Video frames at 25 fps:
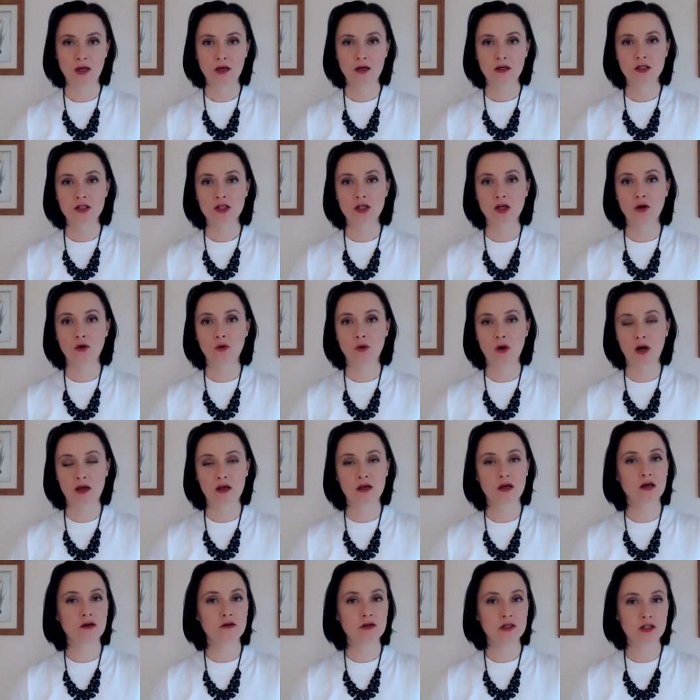so I
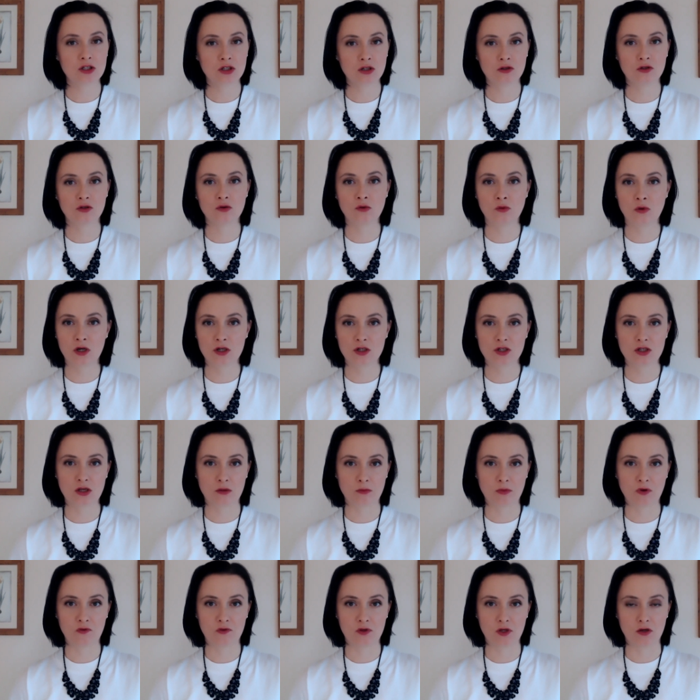encourage you to watch some
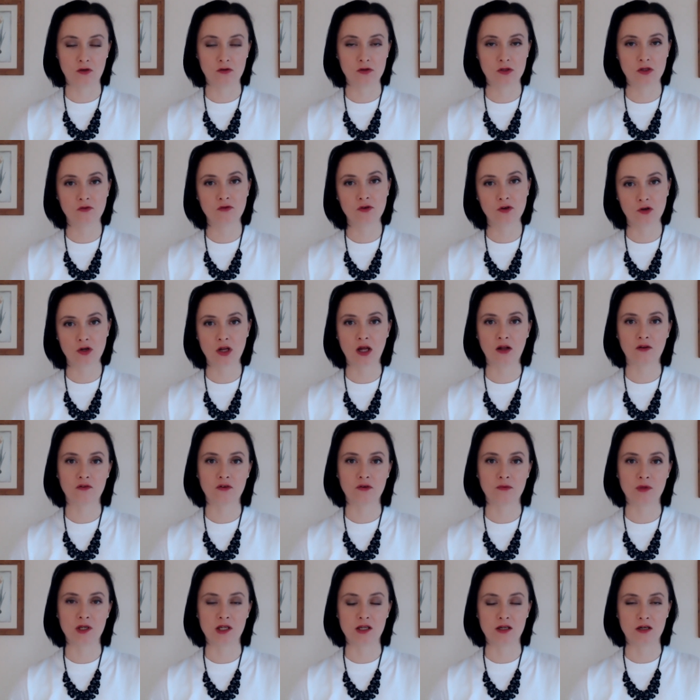of those if you're not
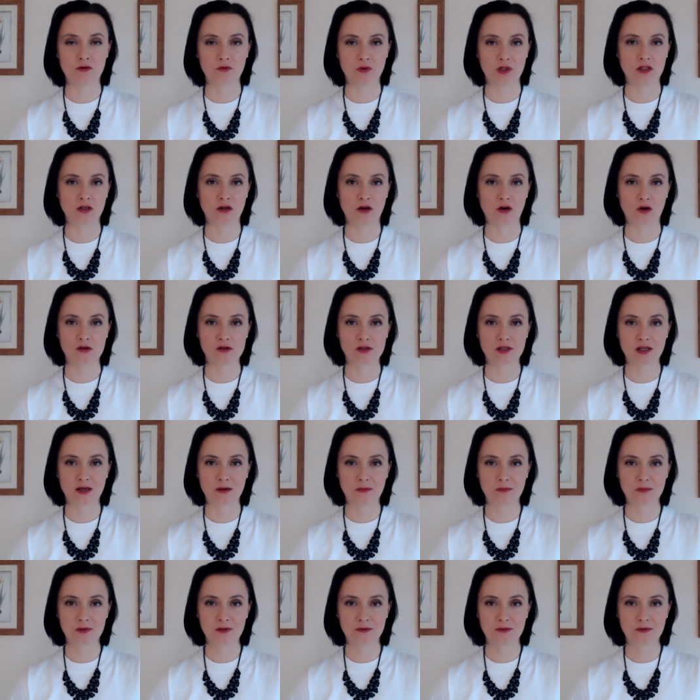familiar with the concept.